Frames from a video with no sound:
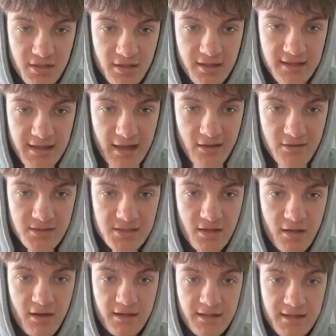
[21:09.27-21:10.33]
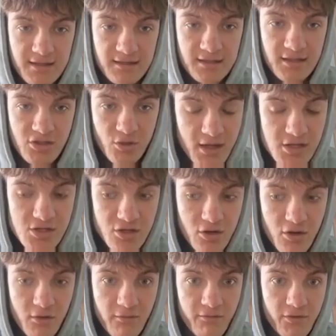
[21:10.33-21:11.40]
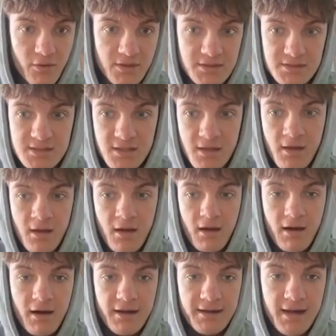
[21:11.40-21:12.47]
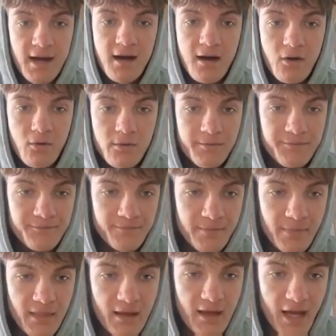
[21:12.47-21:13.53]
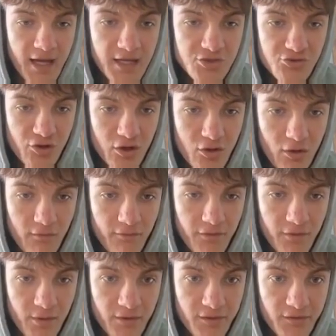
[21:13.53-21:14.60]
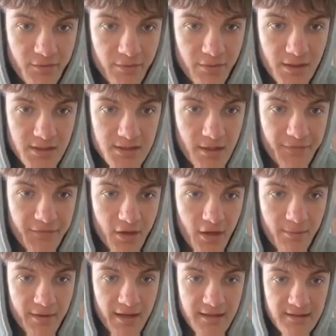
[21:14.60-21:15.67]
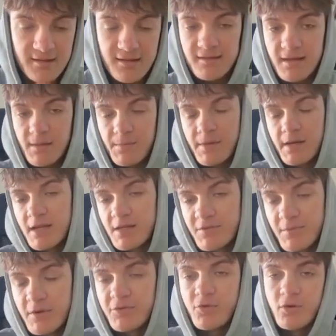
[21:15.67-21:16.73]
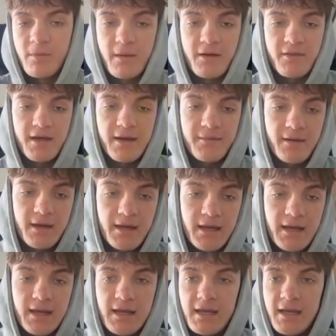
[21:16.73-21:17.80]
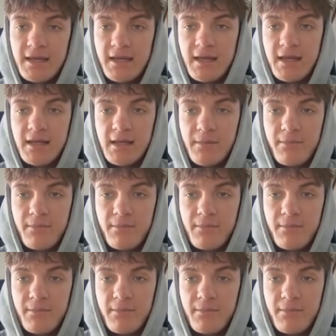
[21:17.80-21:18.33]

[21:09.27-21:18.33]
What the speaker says: to the downside. Continuation confluence. And now entry confluence. Price comes up into this imbalance. But I'll talk about that in a